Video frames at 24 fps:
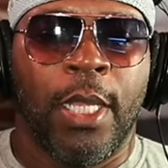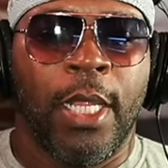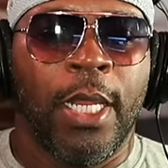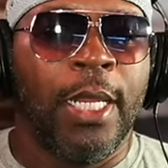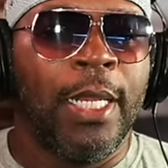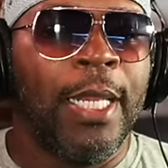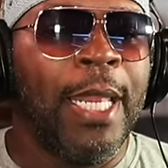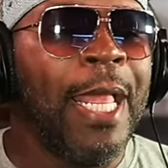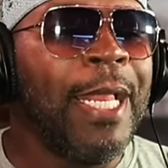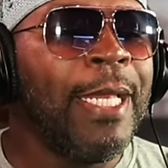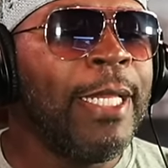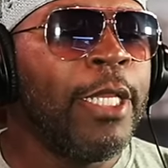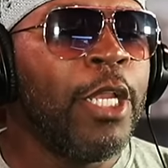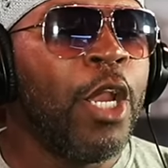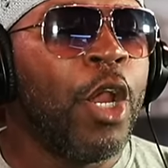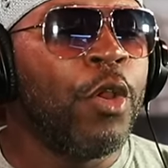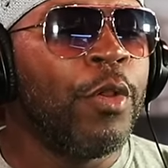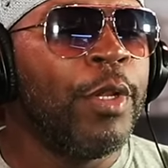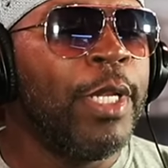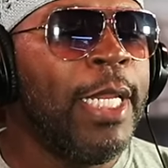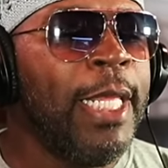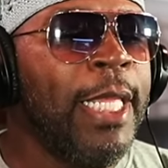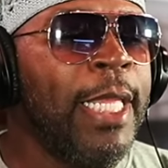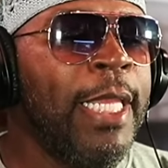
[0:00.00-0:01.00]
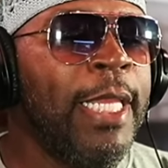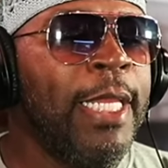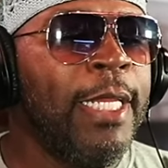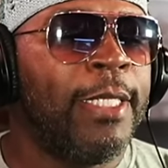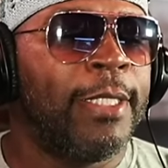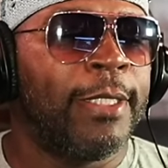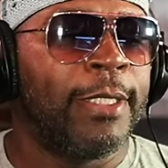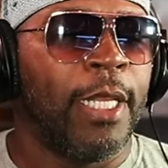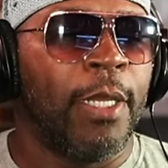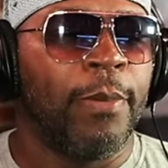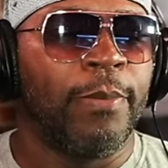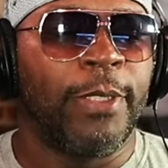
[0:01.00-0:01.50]
Letting her lead
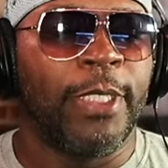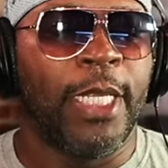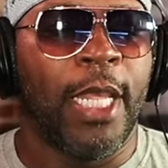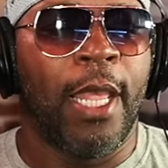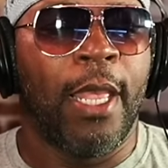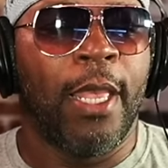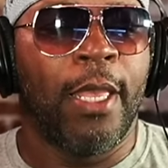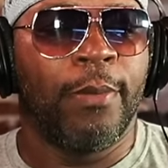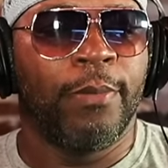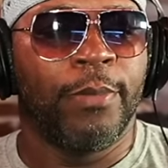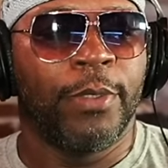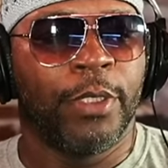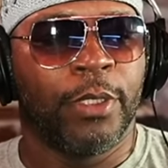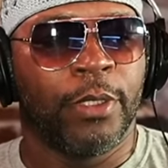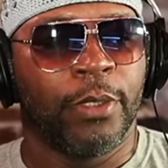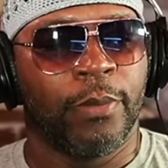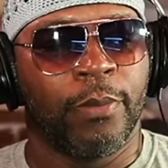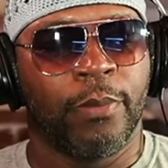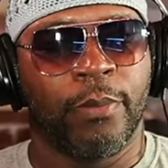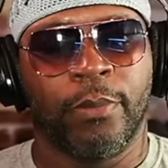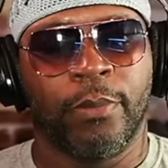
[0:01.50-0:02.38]
sometimes.